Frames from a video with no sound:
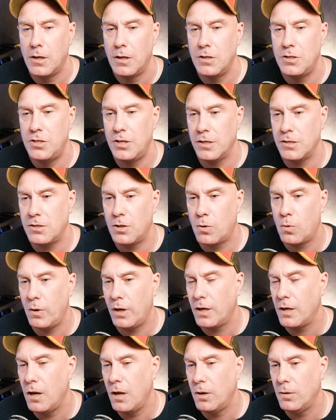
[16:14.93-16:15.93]
Just a
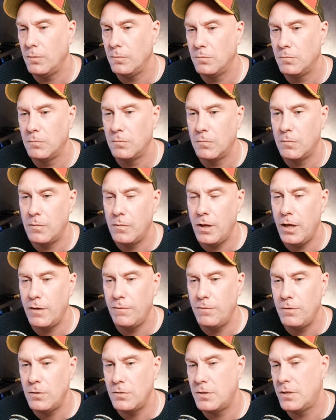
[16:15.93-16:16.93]
quick note.
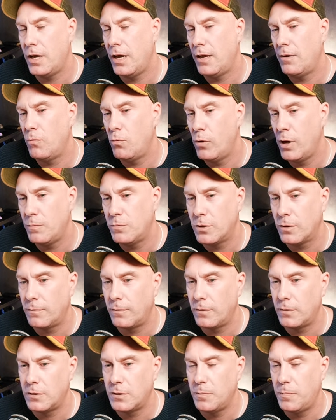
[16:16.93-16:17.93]
If you said web
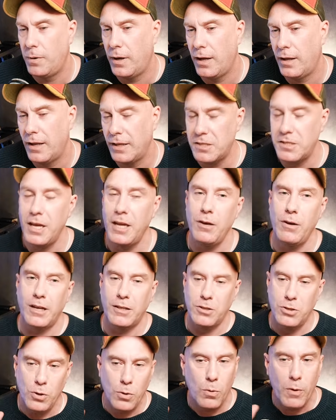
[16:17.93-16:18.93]
servers, but let's say you
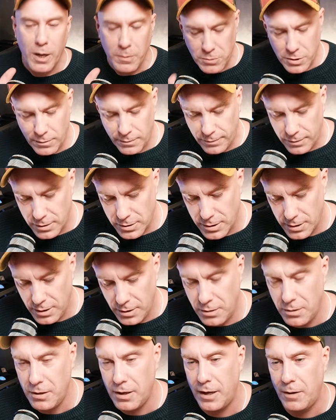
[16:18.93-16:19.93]
had 2 web servers
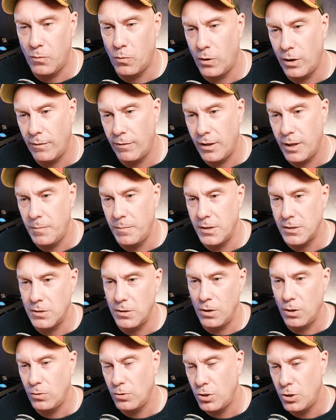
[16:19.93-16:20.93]
and one of them is
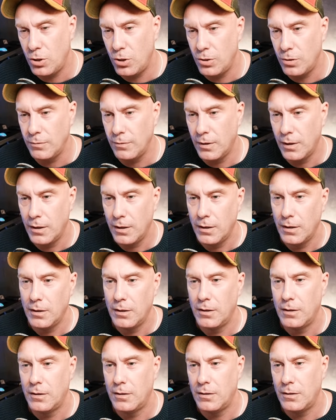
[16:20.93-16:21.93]
Node 2,
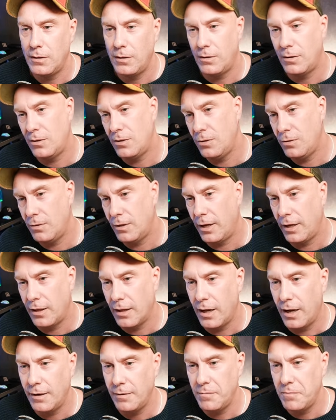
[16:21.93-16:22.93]
you could do it like
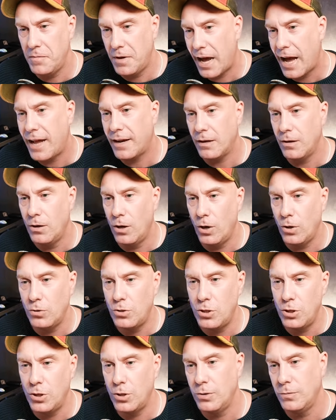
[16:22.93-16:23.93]
that. Not Node
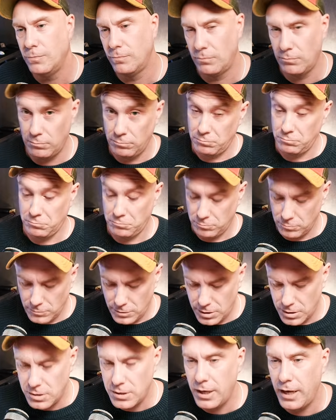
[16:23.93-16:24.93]
2.
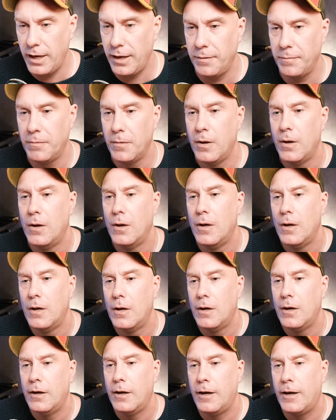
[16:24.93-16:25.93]
Just saying.
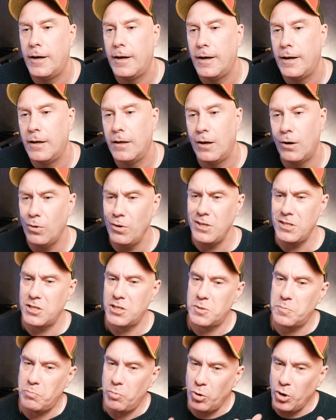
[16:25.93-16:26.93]
Always
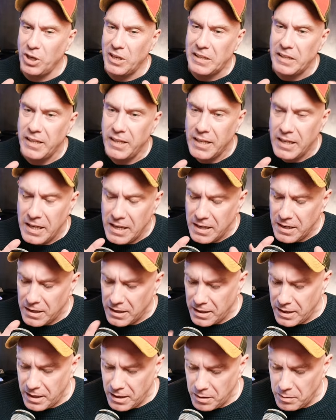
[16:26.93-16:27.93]
sprinkling in a
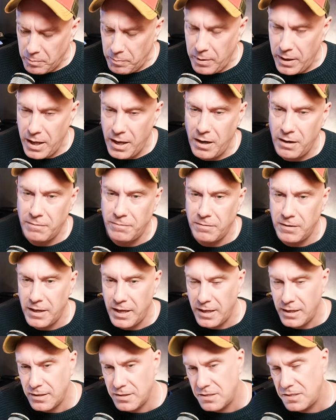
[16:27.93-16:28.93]
little bit of
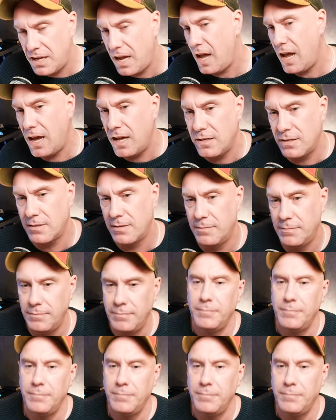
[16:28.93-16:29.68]
like SAS.